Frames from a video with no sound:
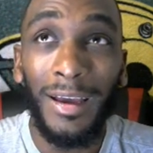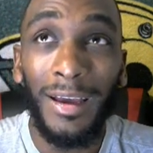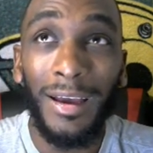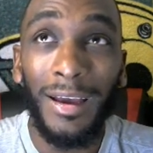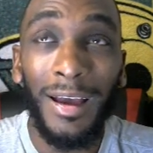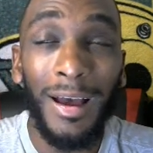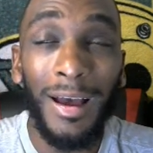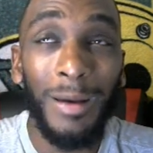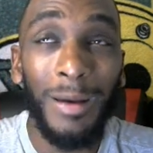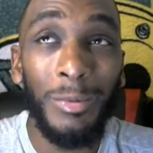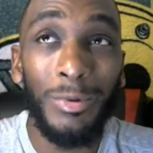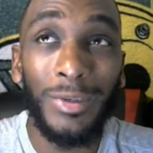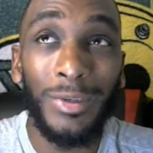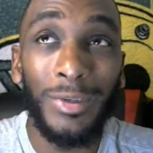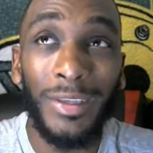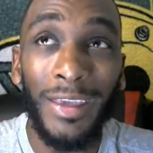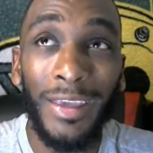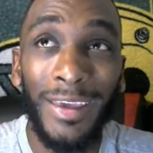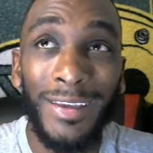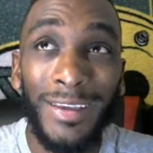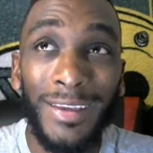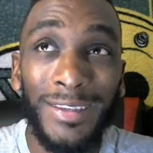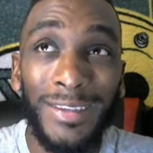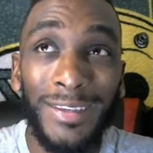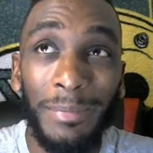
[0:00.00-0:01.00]
I almost
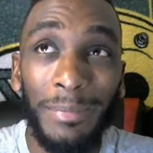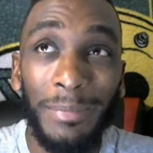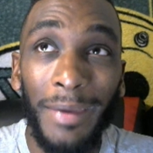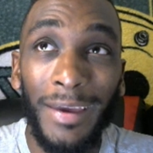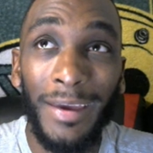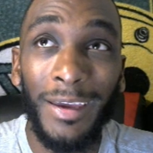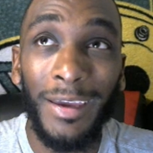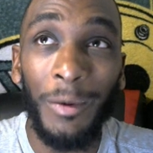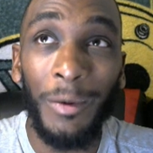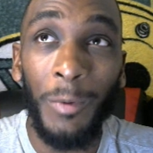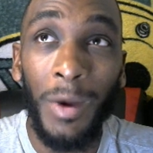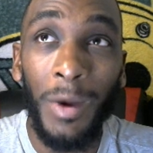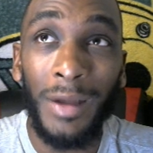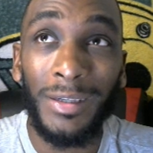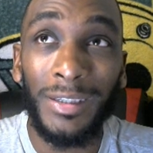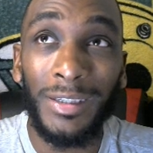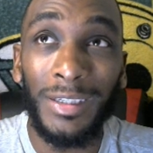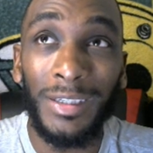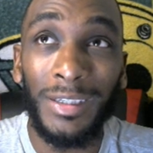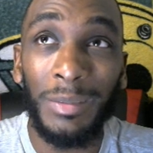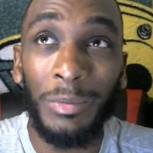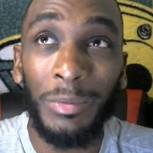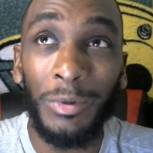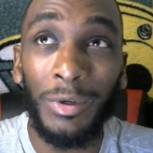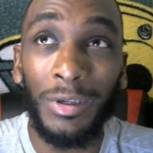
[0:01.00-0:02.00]
can't sit back and watch
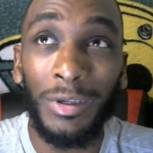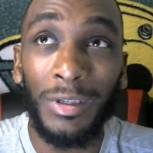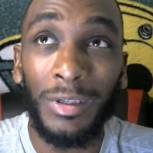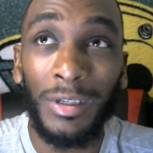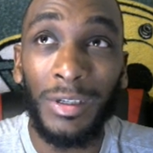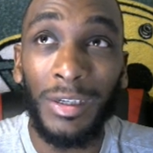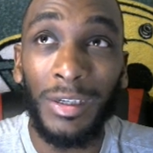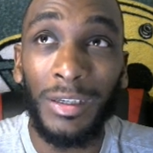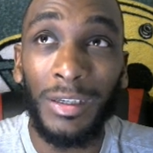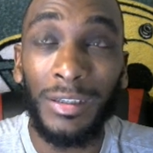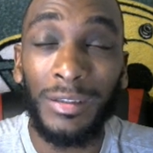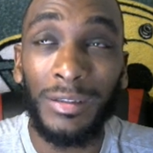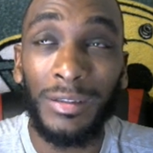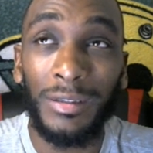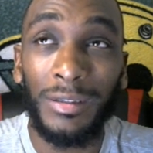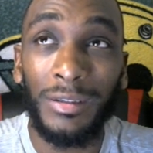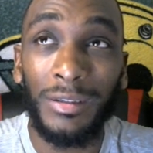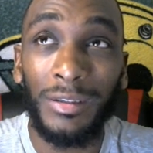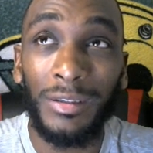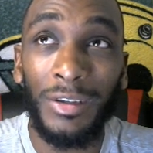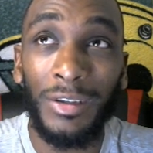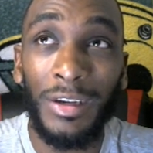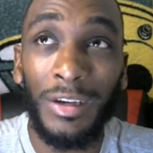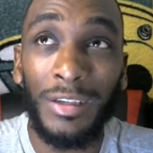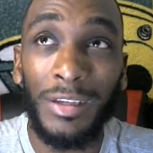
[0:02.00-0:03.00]
anymore because
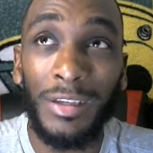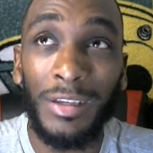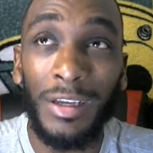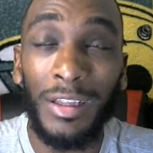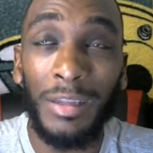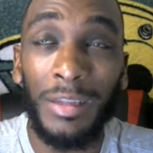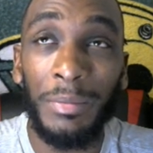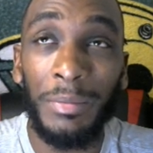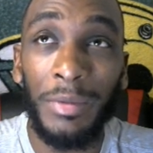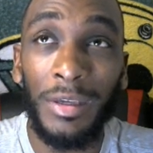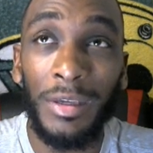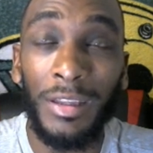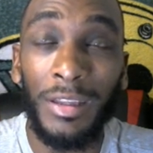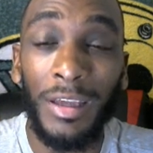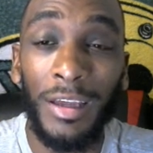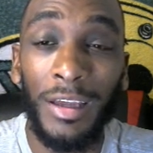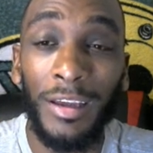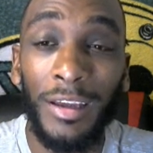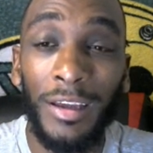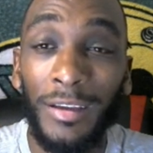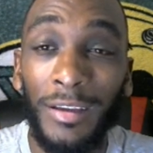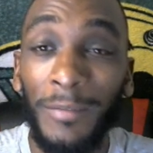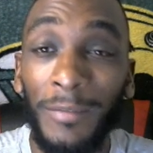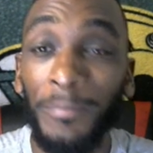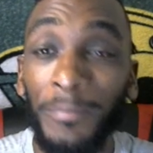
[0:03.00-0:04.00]
you're telling me that
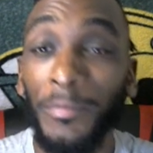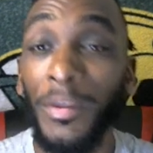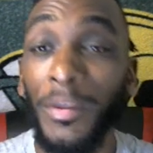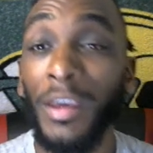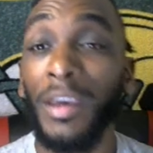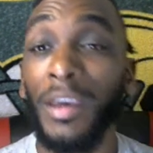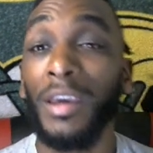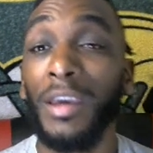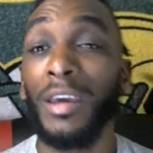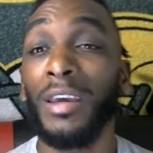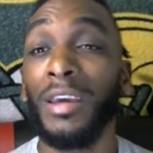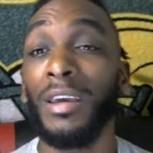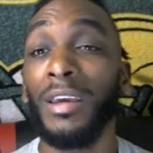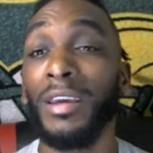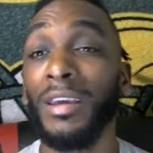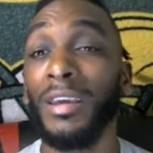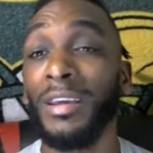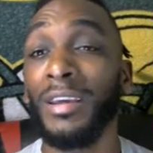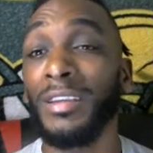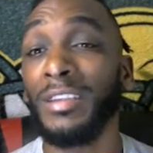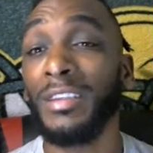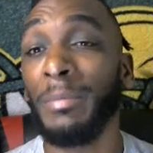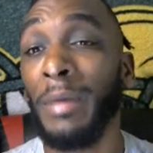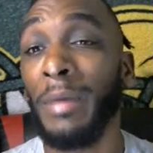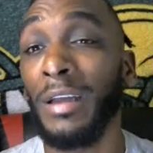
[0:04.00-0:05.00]

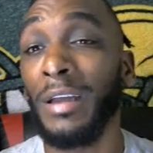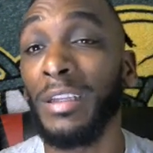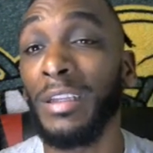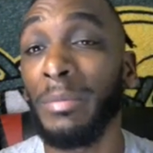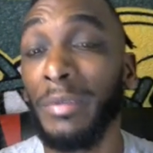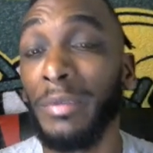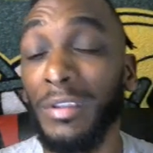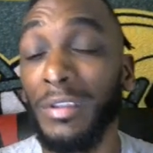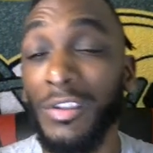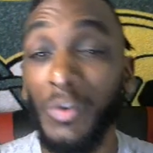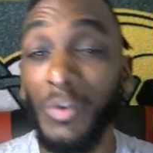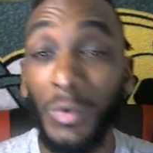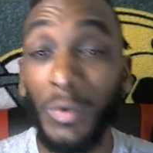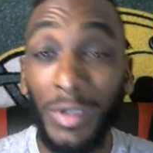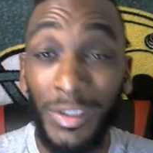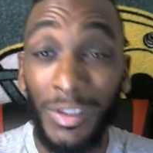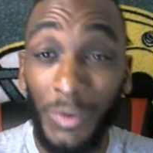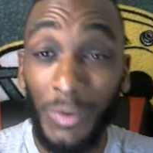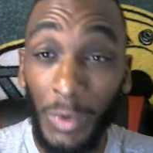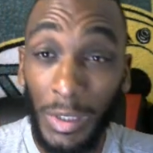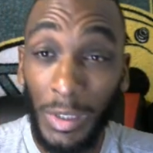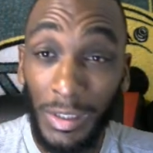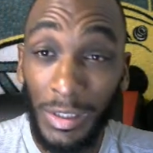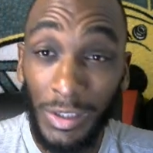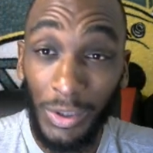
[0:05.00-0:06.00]
it's about to be
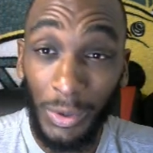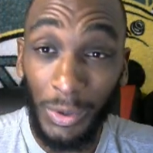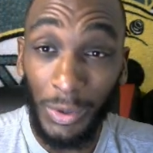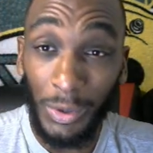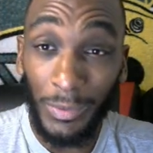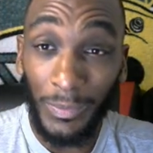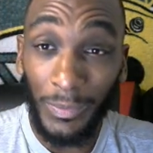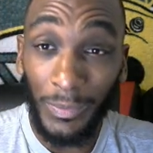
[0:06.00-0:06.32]
2022,